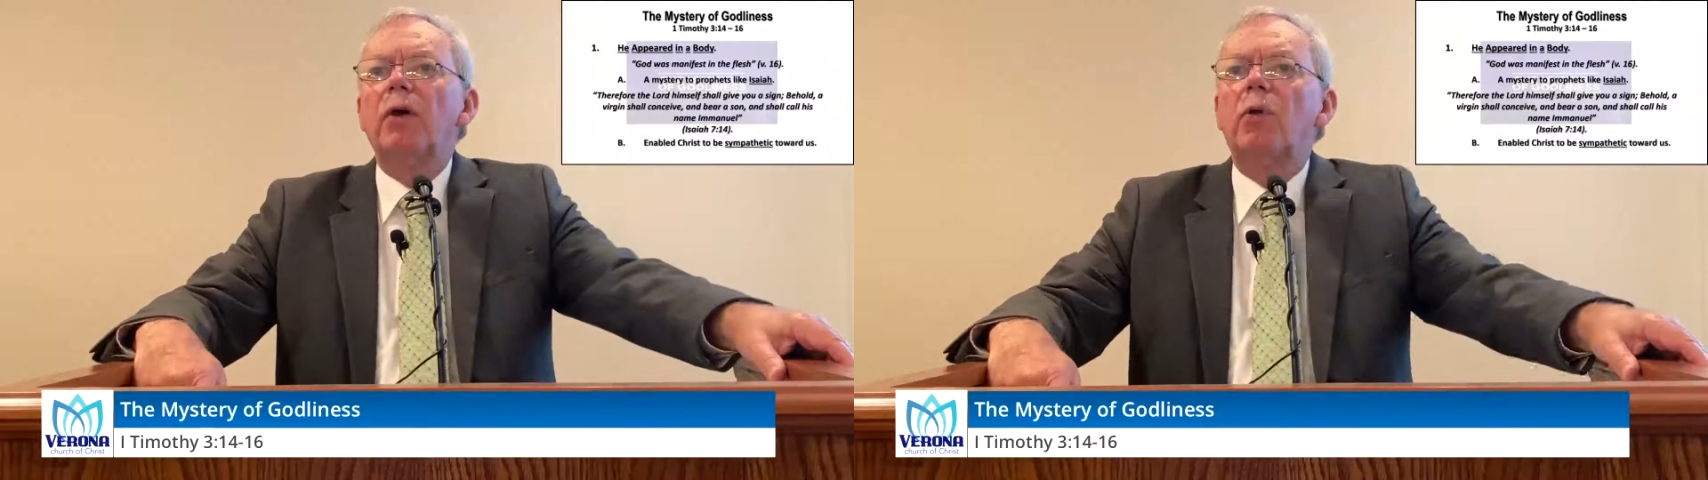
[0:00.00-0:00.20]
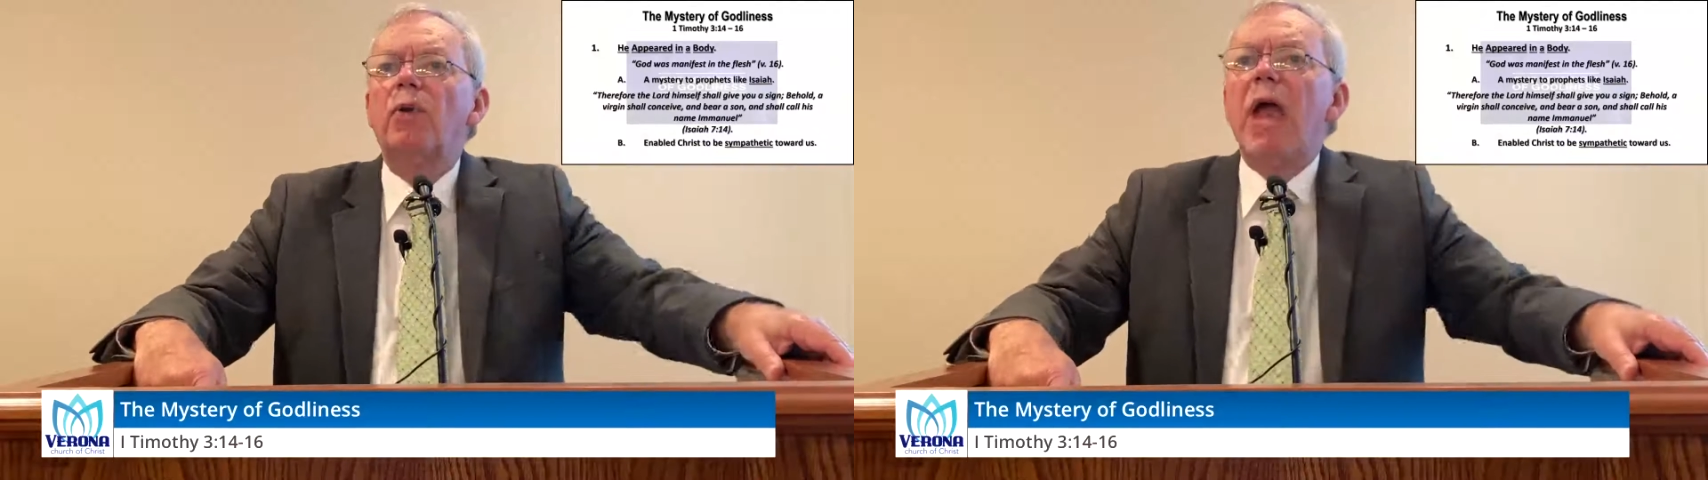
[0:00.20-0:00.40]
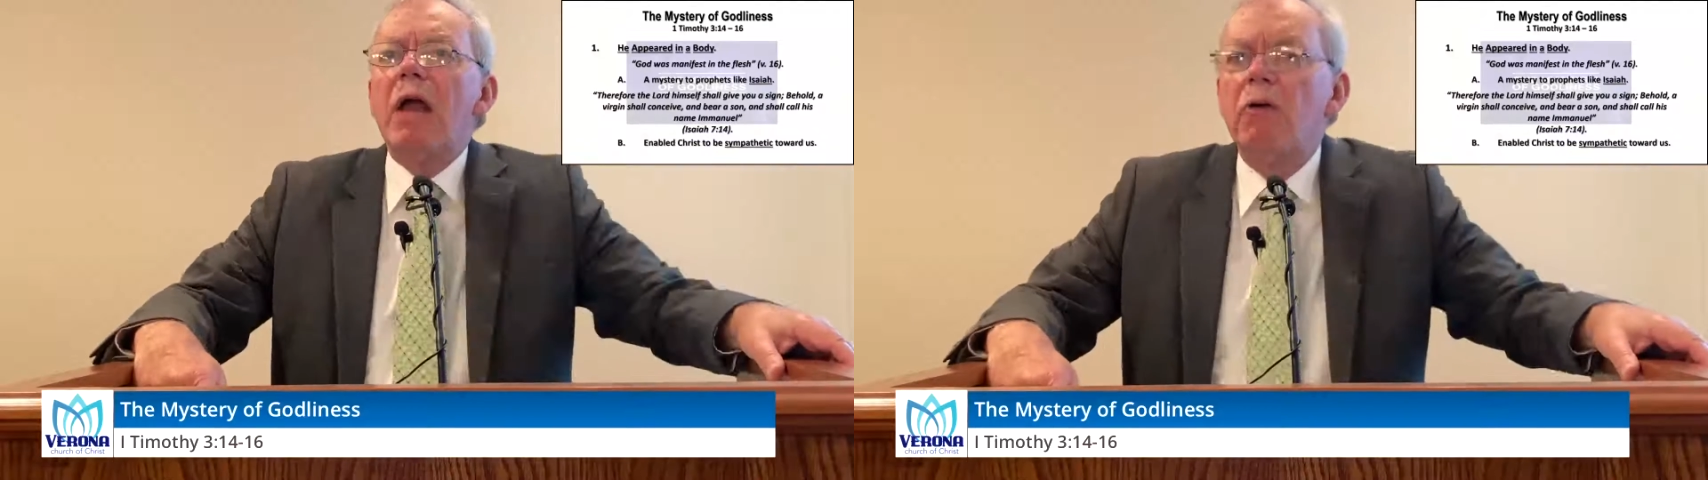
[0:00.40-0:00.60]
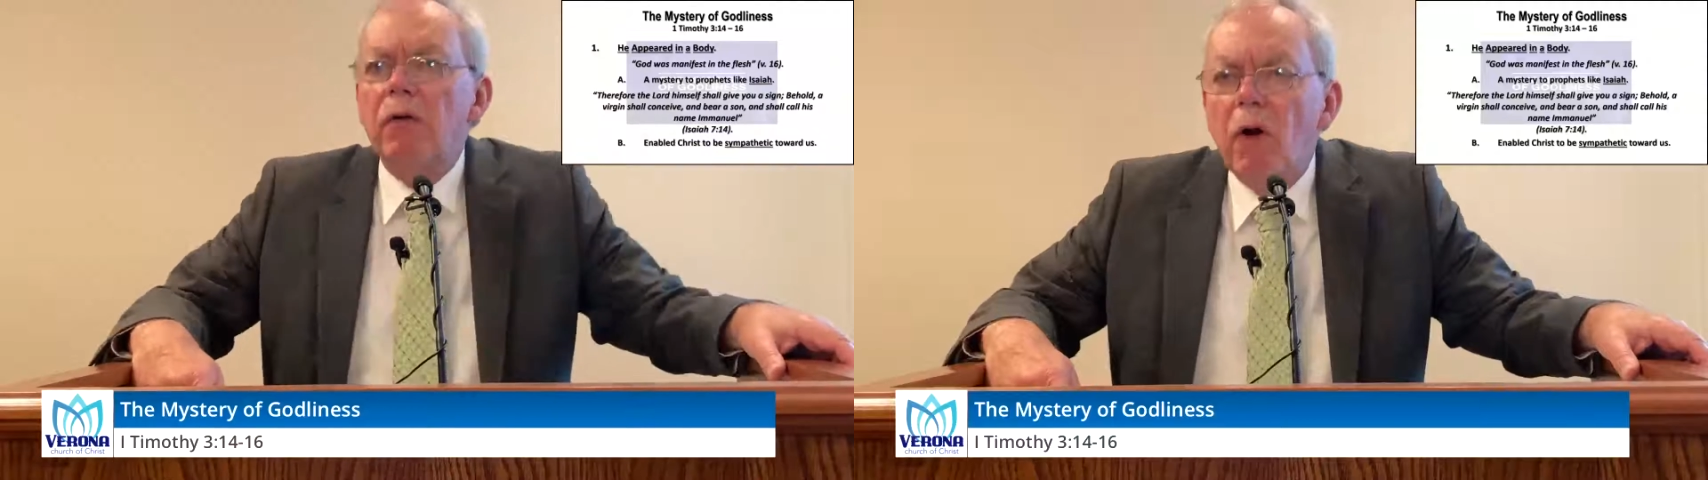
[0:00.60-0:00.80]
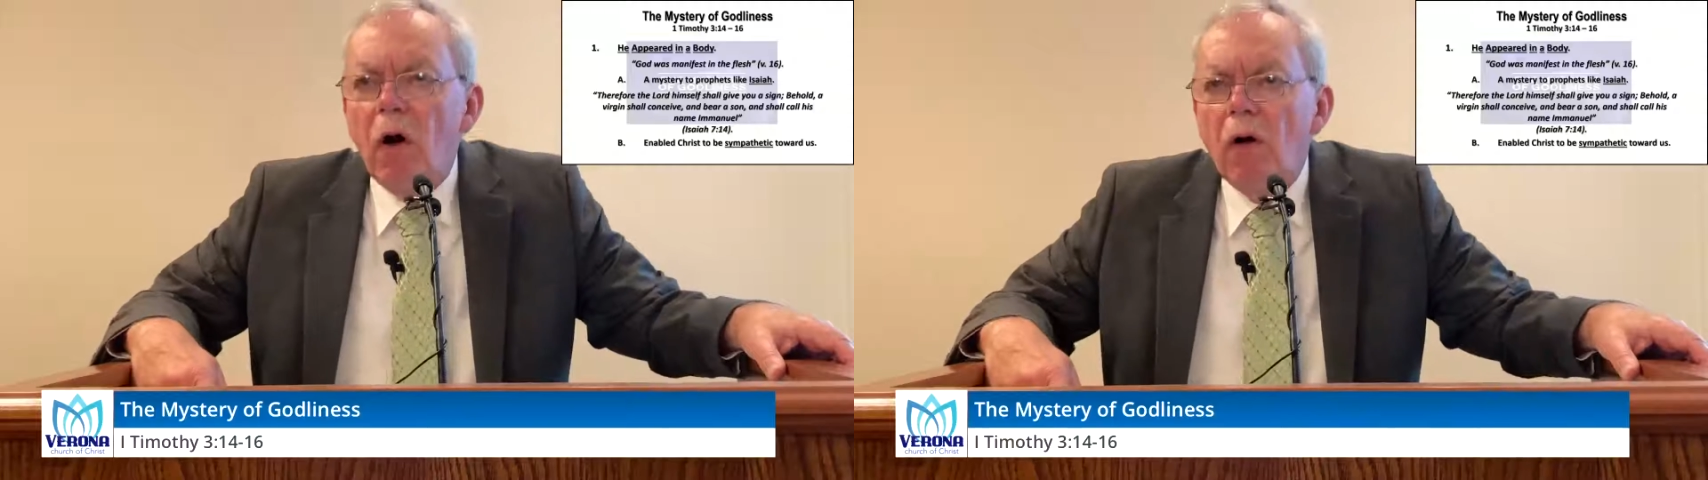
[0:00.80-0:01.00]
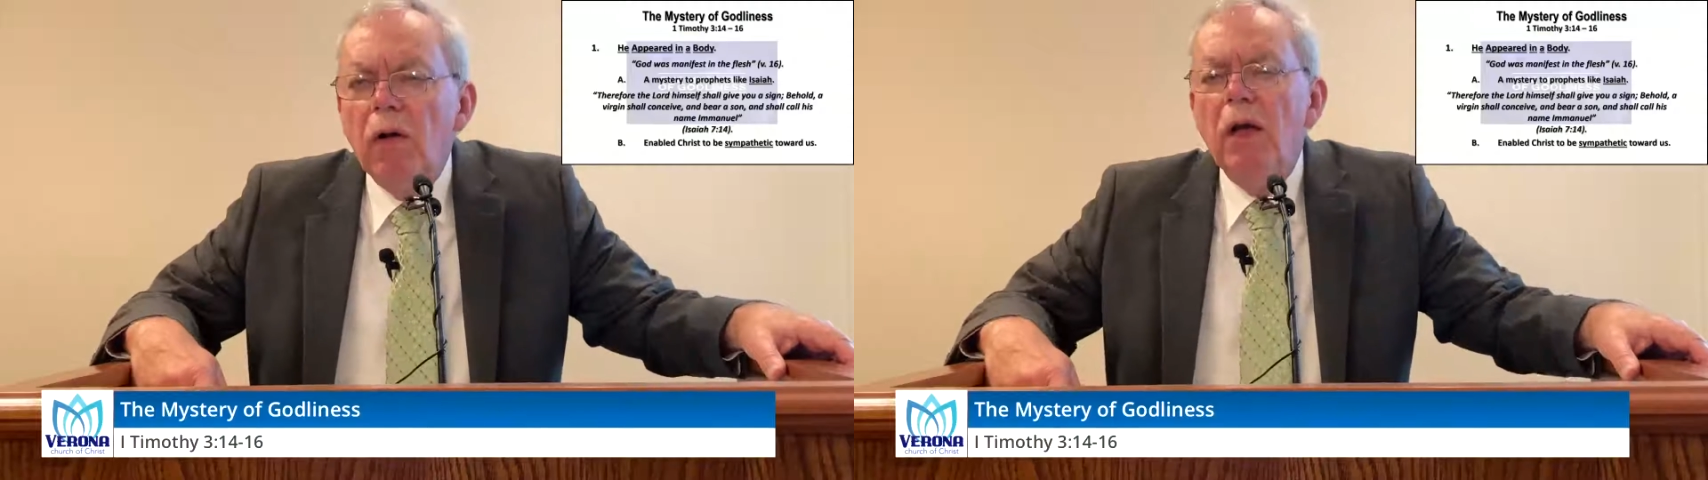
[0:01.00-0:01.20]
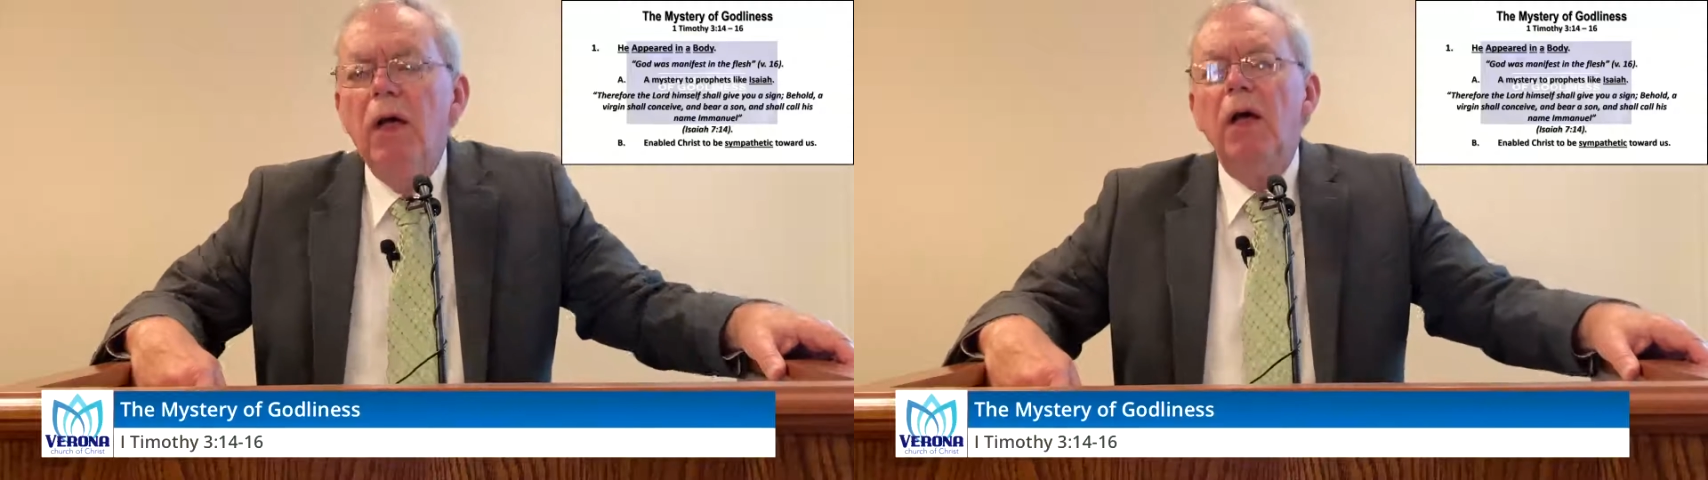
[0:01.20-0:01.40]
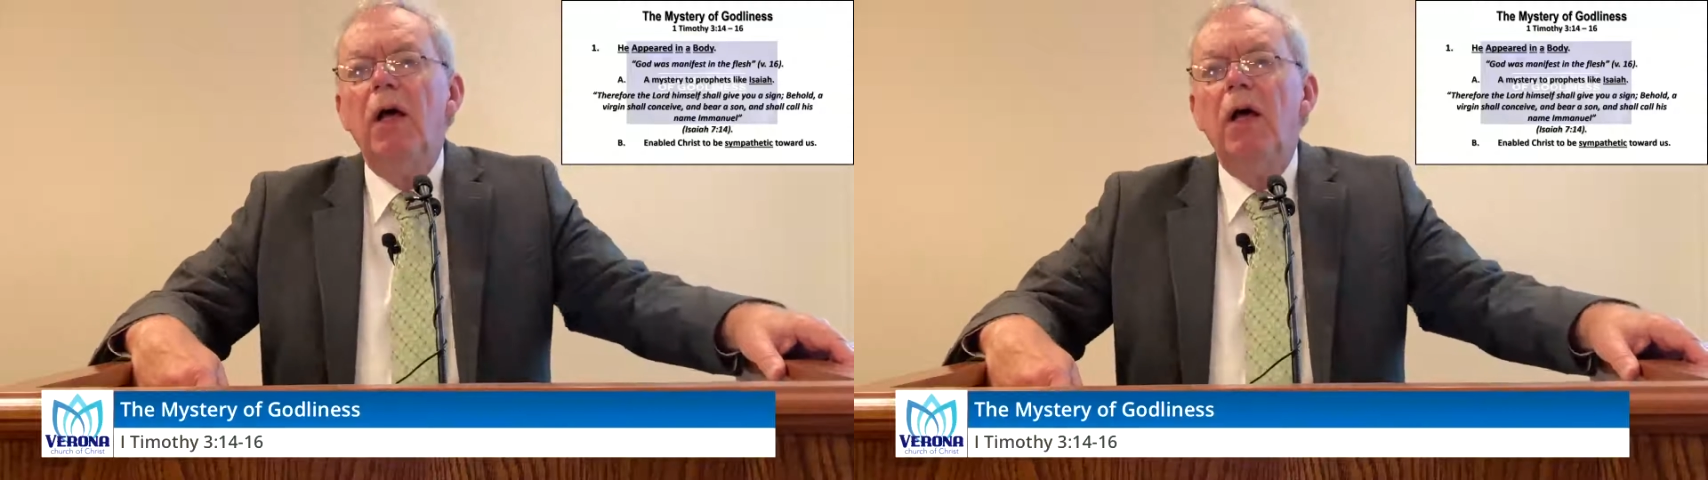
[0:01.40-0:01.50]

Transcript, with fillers: the creator of all,